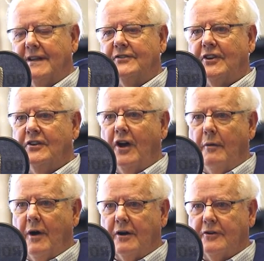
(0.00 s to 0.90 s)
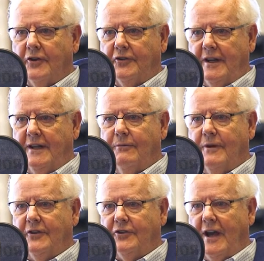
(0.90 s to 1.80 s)
It's a nomocracy
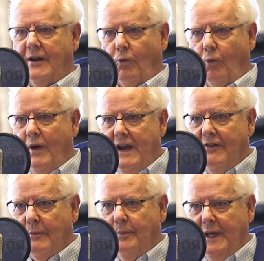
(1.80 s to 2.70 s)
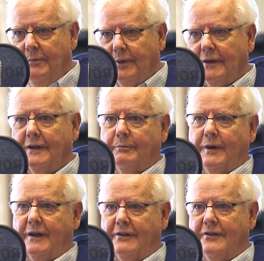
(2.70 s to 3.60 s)
where si- we, the people,
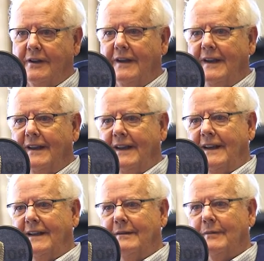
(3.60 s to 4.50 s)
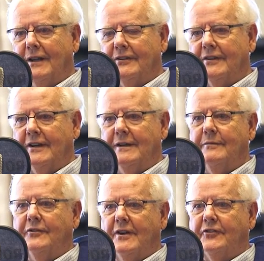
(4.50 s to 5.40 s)
put it in, in, modern
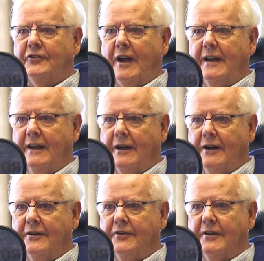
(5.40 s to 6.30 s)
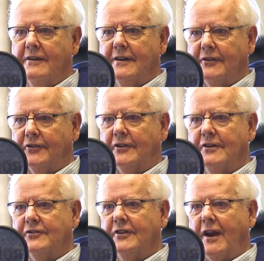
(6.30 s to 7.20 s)
terms, are signing on to this. So
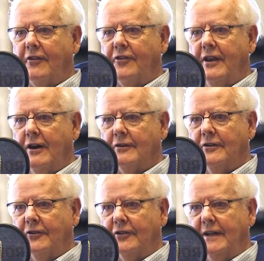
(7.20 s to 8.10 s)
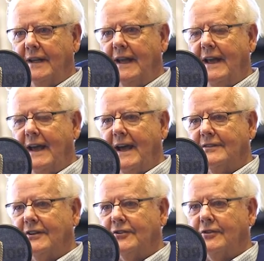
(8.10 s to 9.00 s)
it's not a theocracy
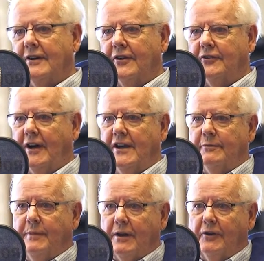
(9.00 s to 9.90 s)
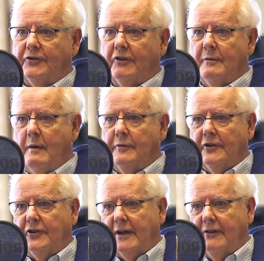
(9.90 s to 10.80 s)
as it's criticized. But also remember
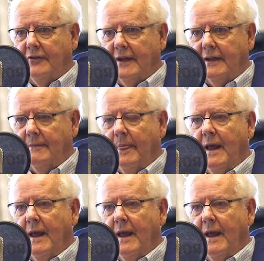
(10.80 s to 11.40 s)
a second thing.